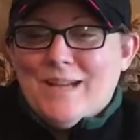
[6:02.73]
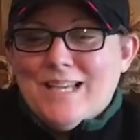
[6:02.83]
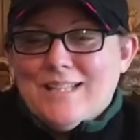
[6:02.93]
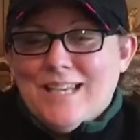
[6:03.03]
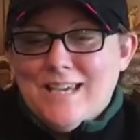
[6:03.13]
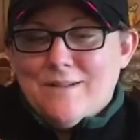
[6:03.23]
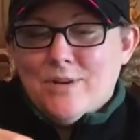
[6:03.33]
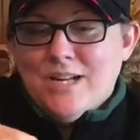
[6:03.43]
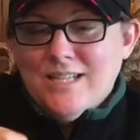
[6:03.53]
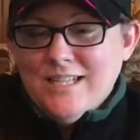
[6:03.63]
behind the
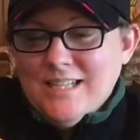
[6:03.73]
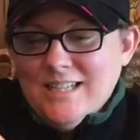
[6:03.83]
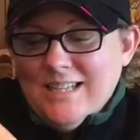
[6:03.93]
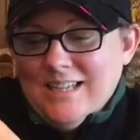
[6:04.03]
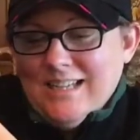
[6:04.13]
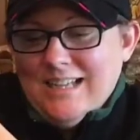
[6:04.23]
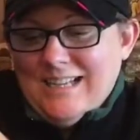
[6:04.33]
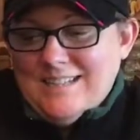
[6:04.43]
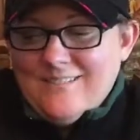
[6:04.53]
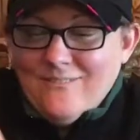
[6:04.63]
camera.
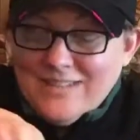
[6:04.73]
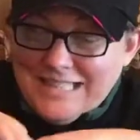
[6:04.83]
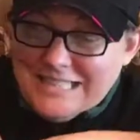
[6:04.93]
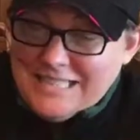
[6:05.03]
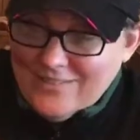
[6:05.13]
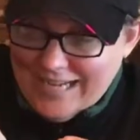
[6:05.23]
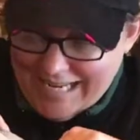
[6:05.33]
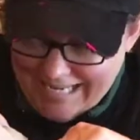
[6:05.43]
Let's see what